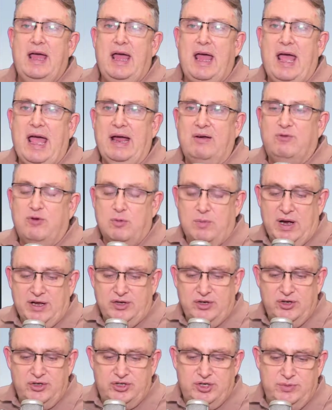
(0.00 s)
And for my
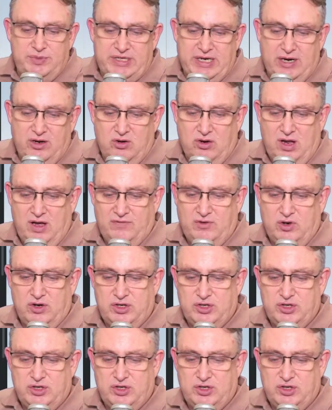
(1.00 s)
YouTube channel, I've got a